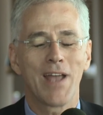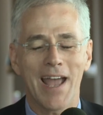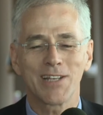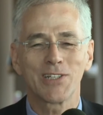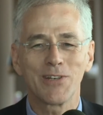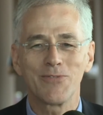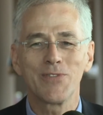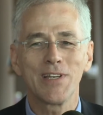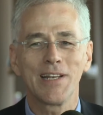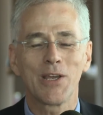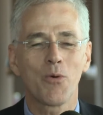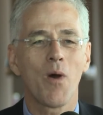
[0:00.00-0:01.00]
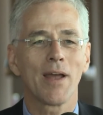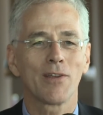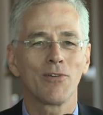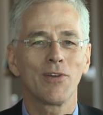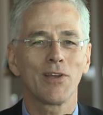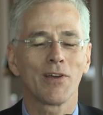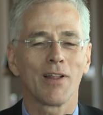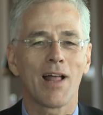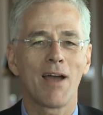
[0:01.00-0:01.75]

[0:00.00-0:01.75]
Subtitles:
actually really quite critical.